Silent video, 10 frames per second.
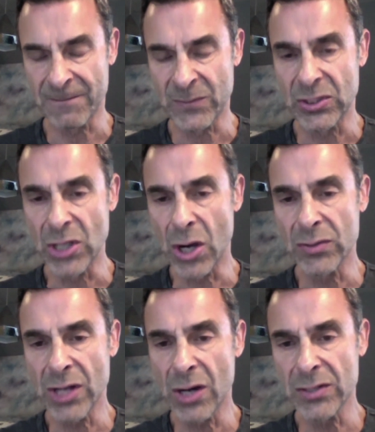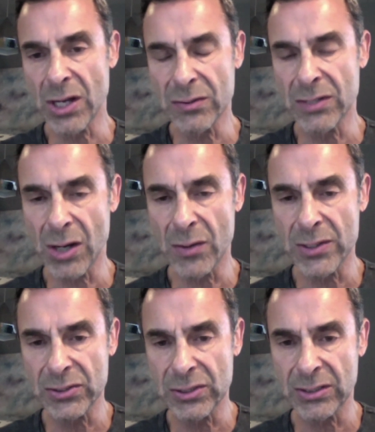No, no, no, no. You
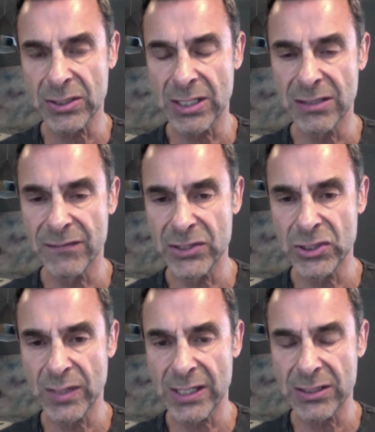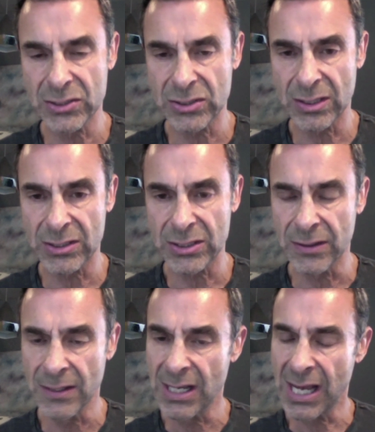start to individuate, you start
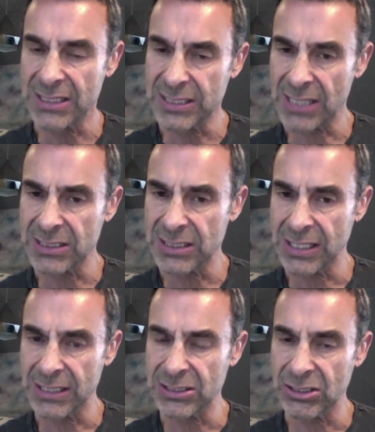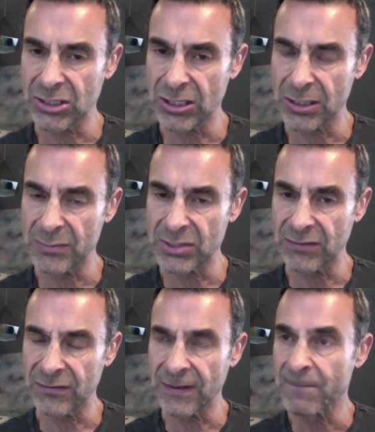to assess things in terms
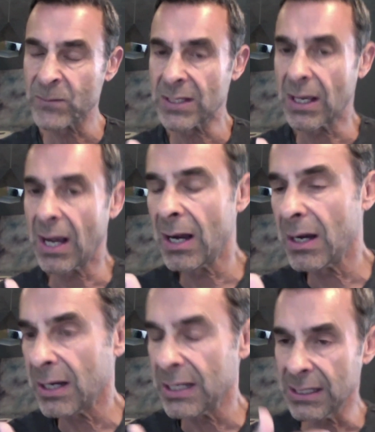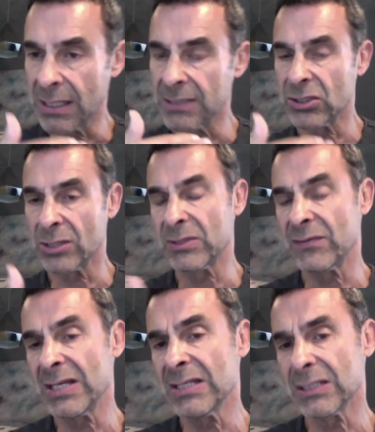of the
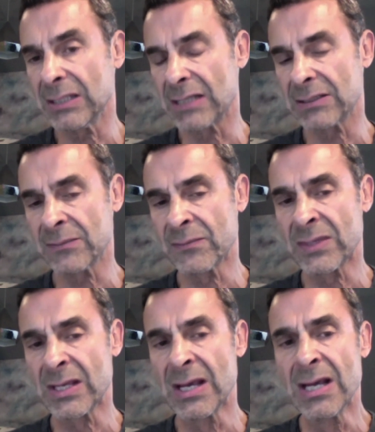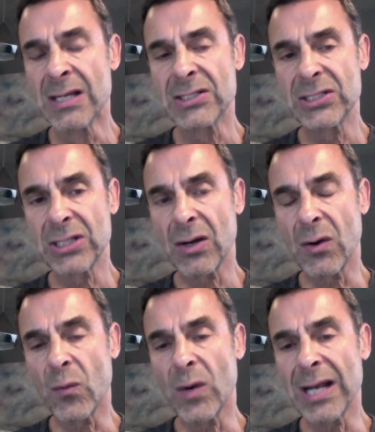intellect. So
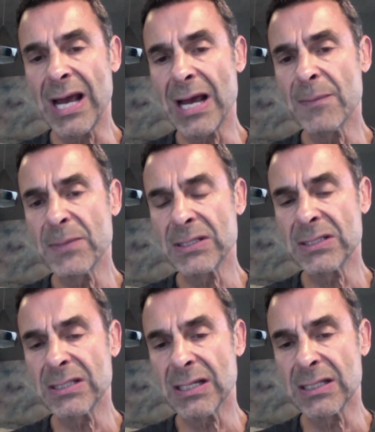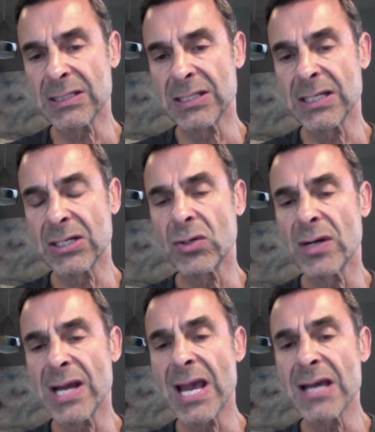what happens is the
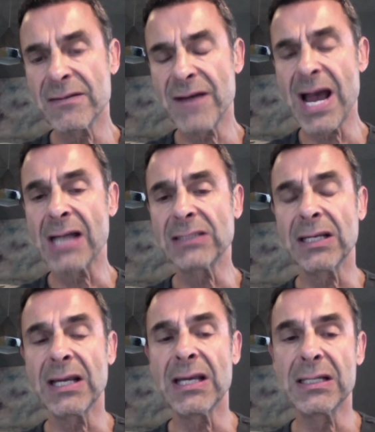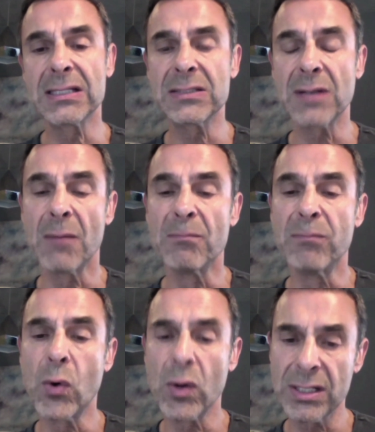creative act is
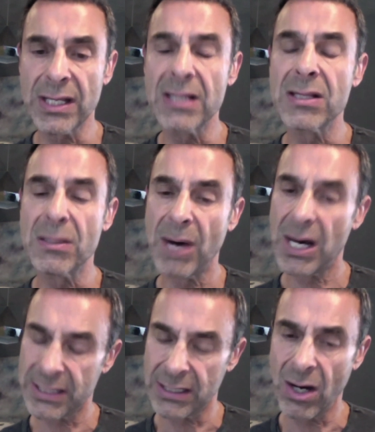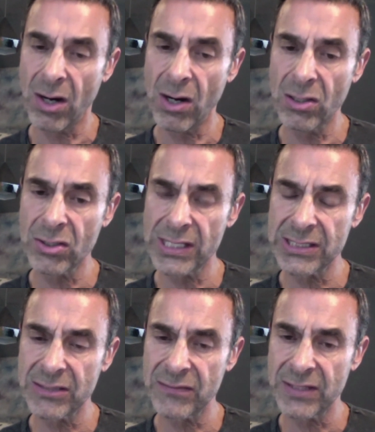born in the body. All
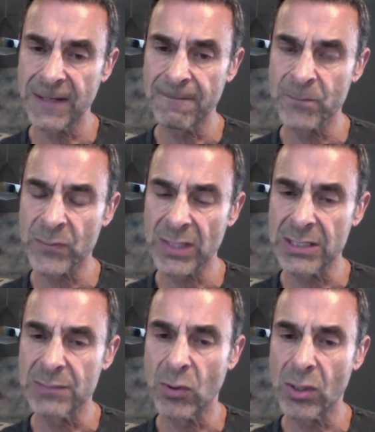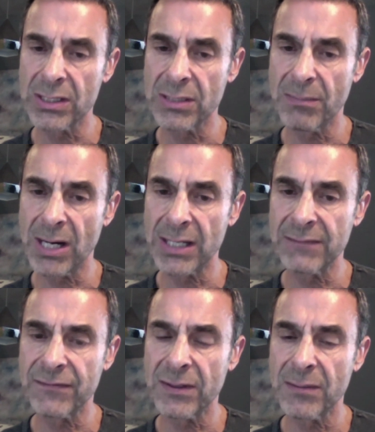creativity is born in the body
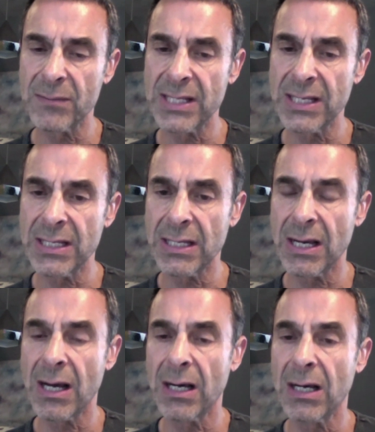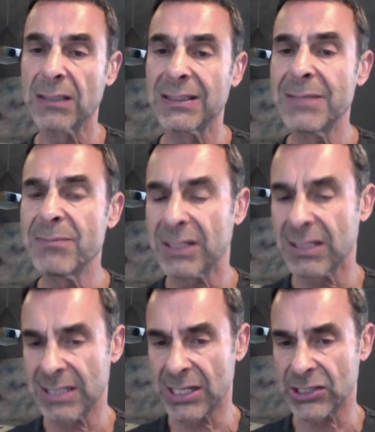from the limbic
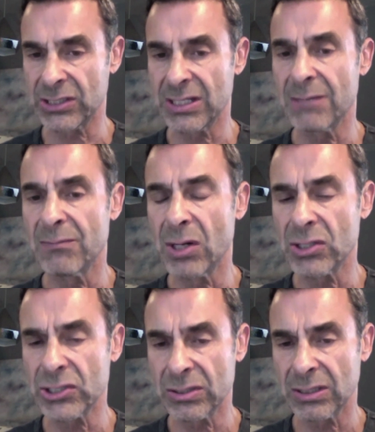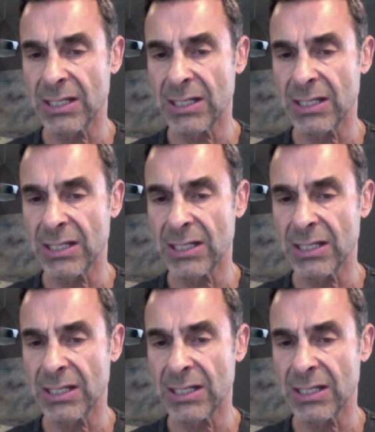connection, the emotional and